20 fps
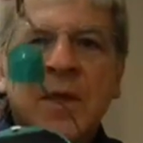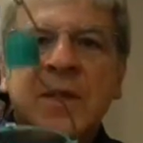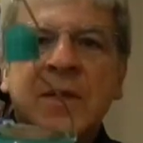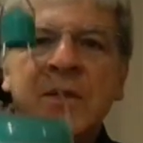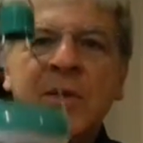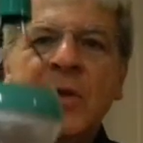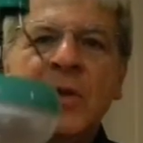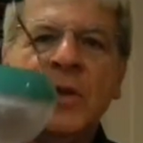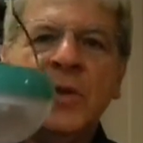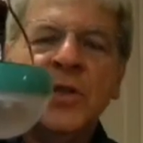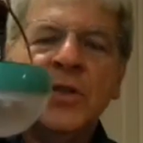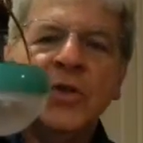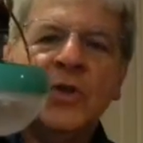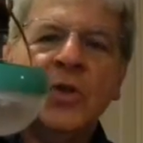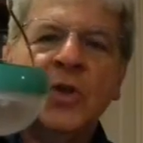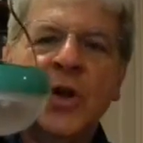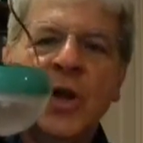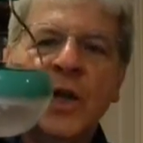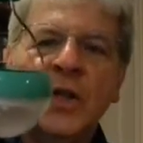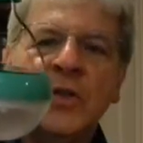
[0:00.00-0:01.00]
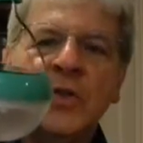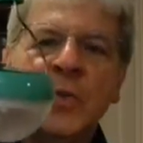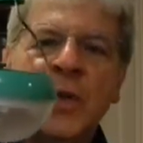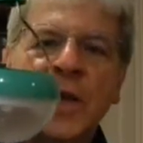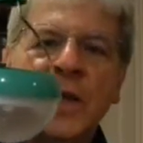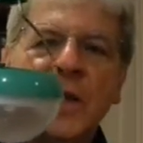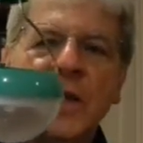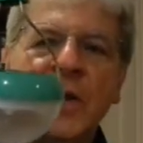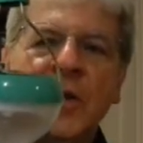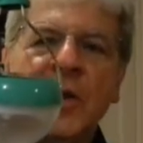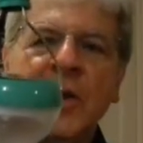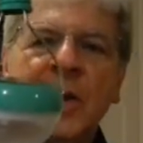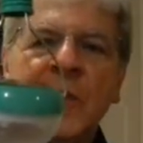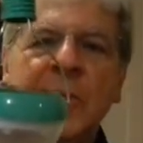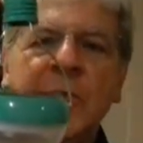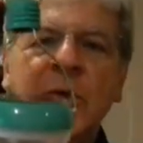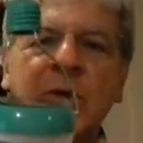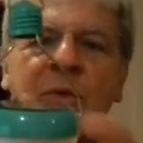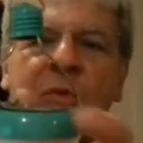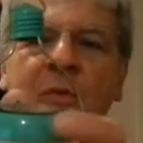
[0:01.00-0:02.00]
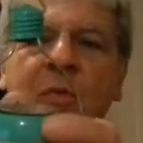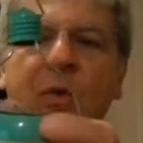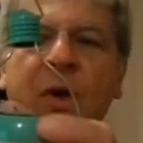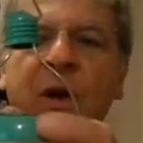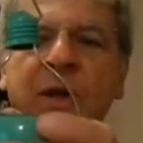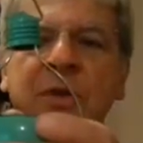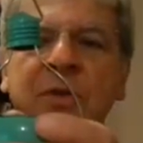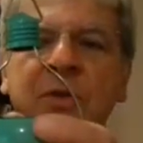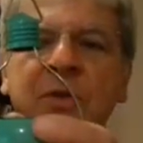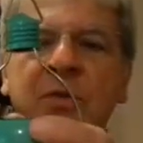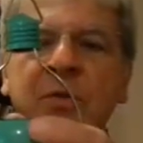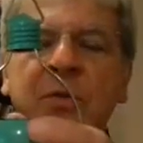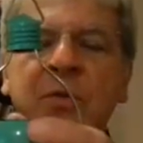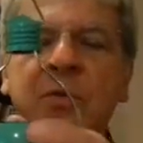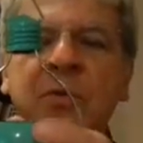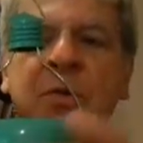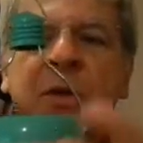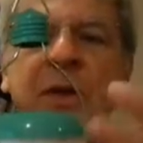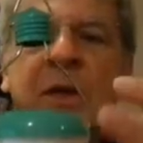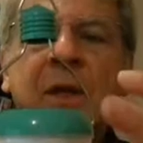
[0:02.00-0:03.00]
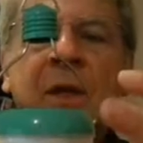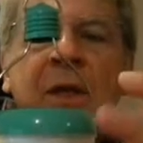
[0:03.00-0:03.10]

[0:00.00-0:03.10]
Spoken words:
So it'll just charge right here, and when you want to